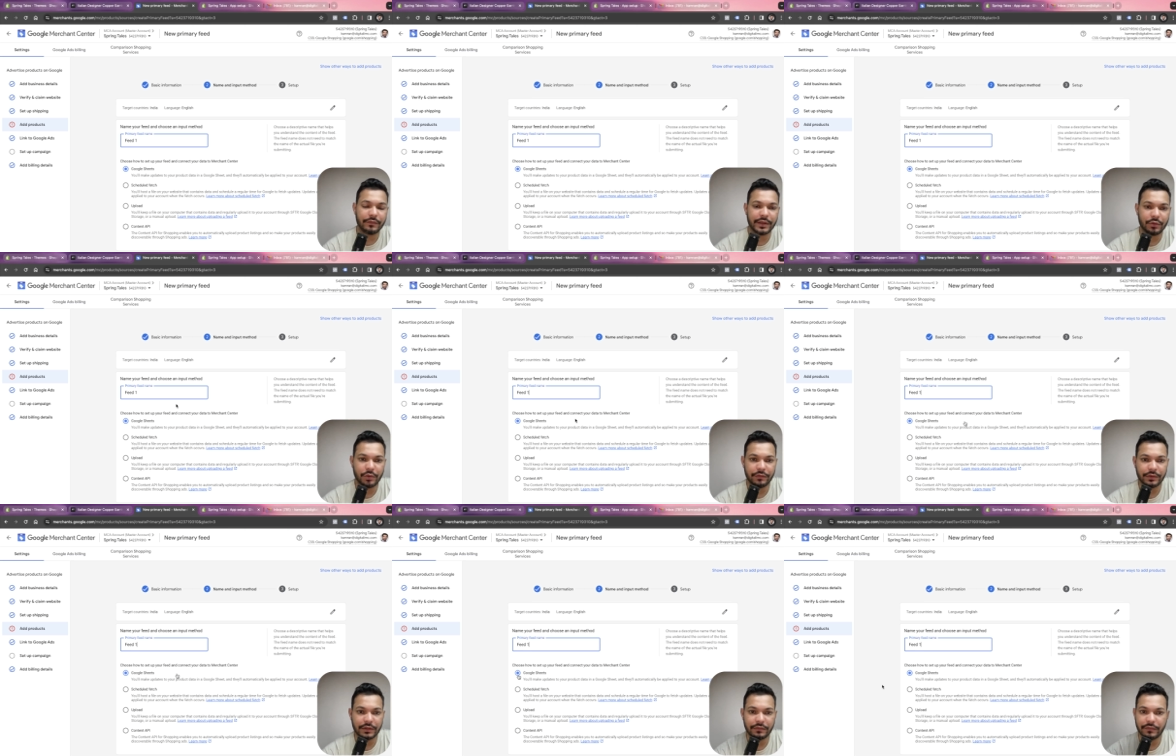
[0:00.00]
We are going
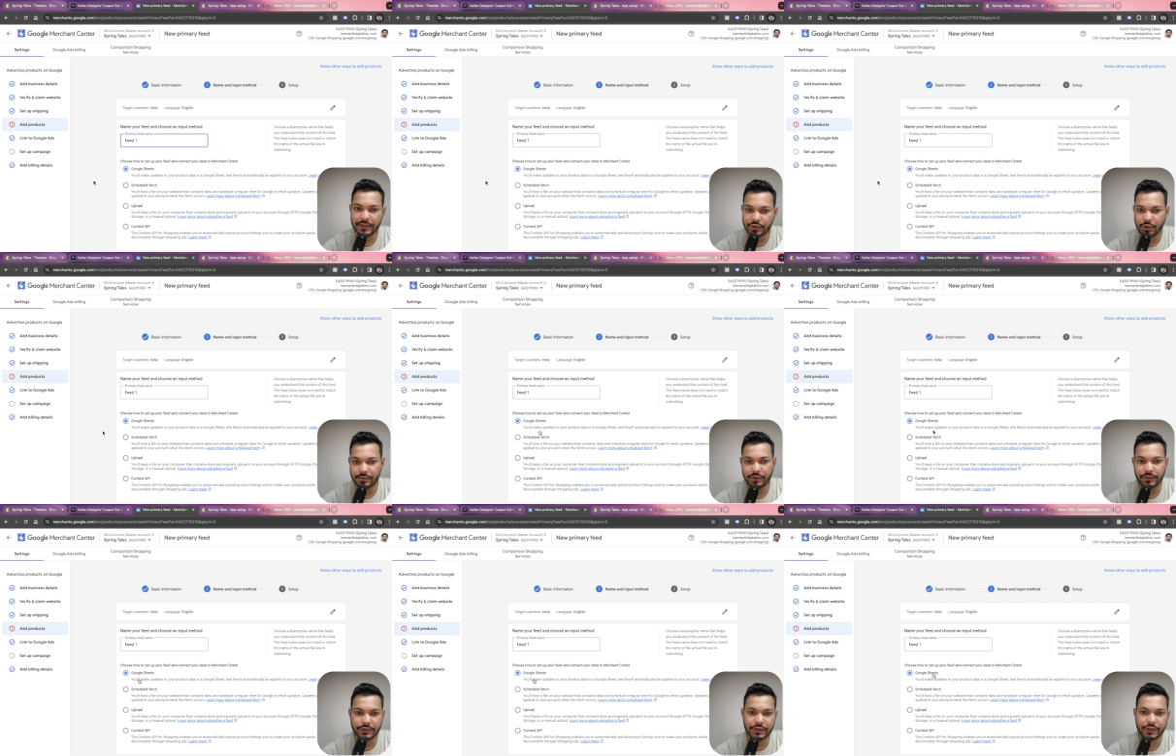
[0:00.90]
with the first option,
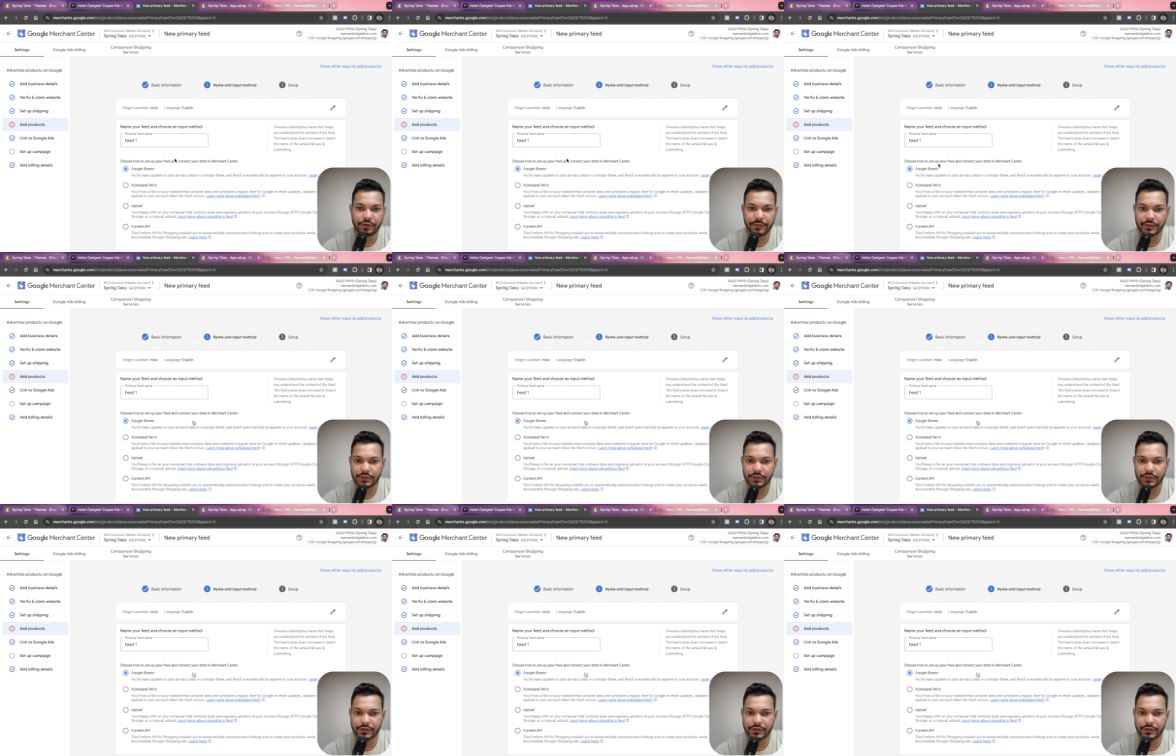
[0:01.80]
which